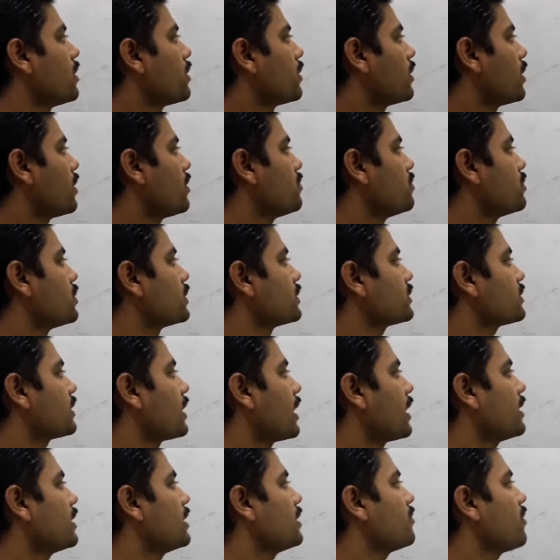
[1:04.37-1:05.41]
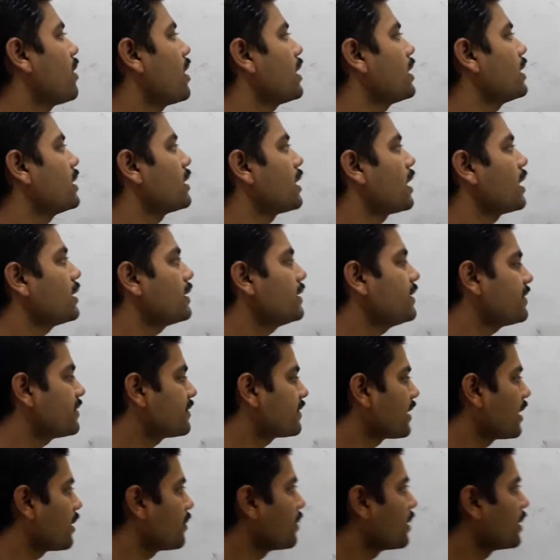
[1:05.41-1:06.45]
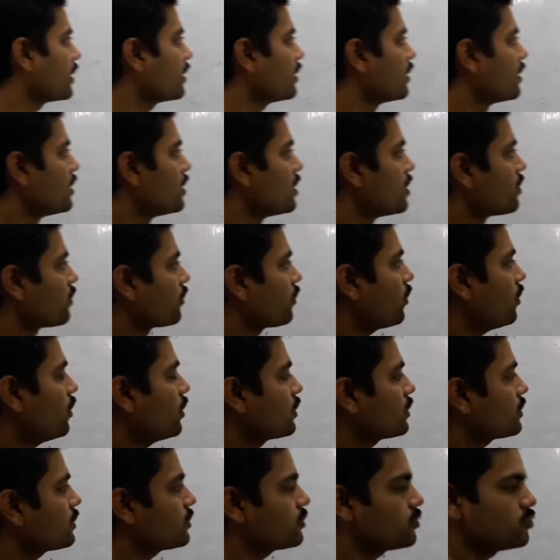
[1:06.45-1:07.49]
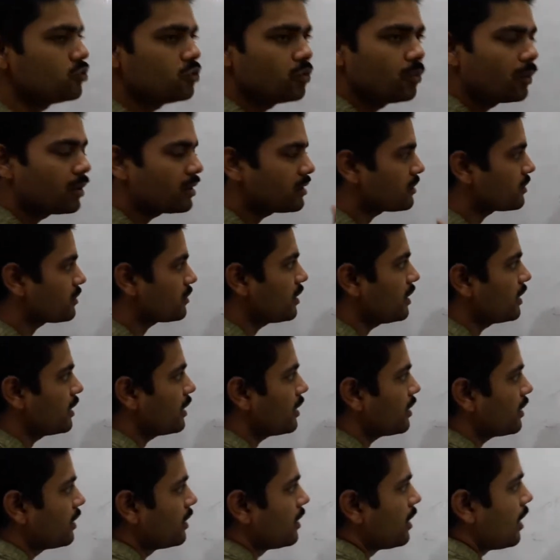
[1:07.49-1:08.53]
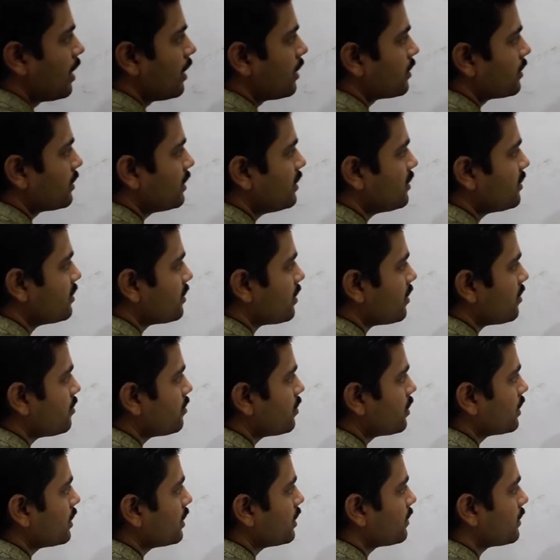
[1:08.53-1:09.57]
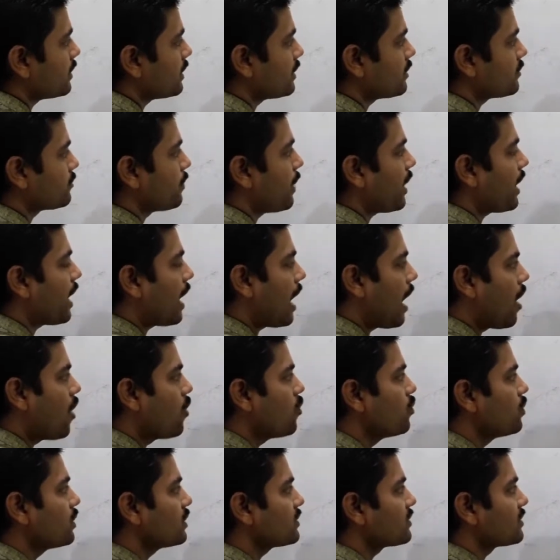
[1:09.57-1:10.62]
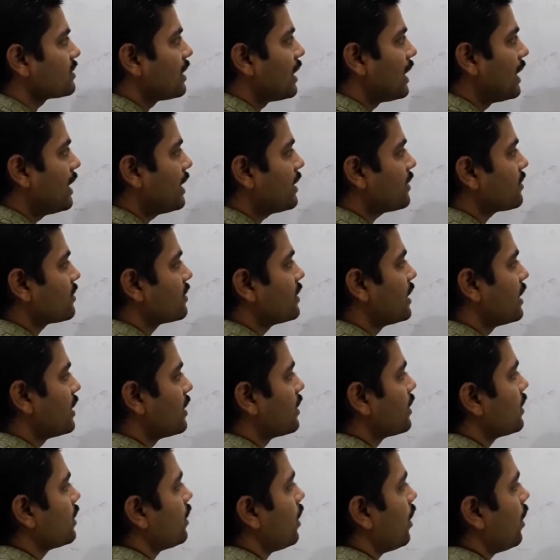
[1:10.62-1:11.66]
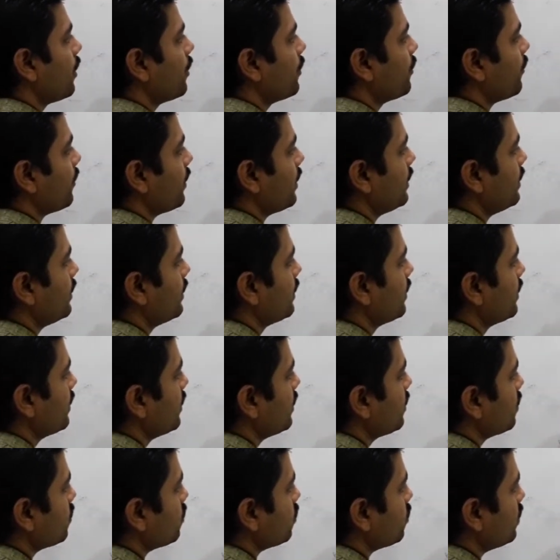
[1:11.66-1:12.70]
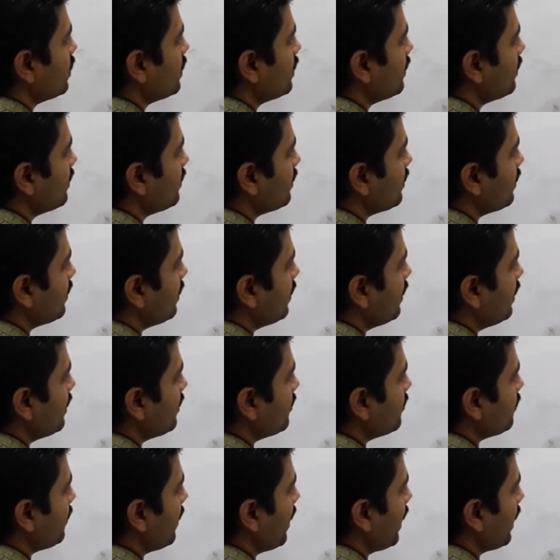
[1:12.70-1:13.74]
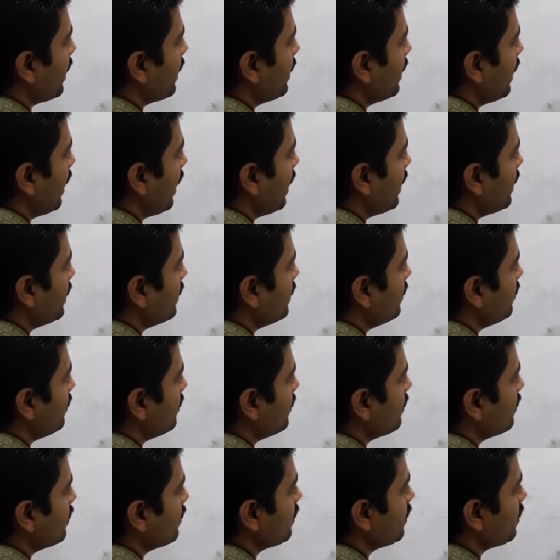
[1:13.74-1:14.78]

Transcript: numbers 91 and 97, first you must check this number is by how much less than the 100. So it is less by 9